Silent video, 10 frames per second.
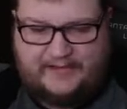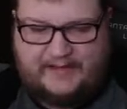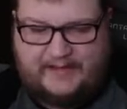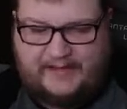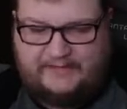
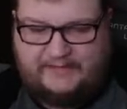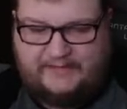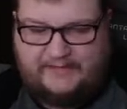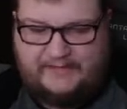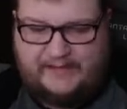got
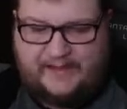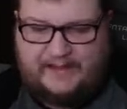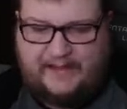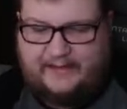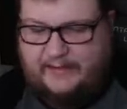I
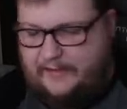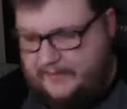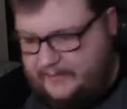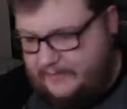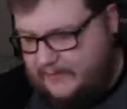got
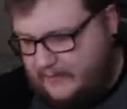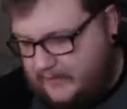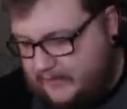a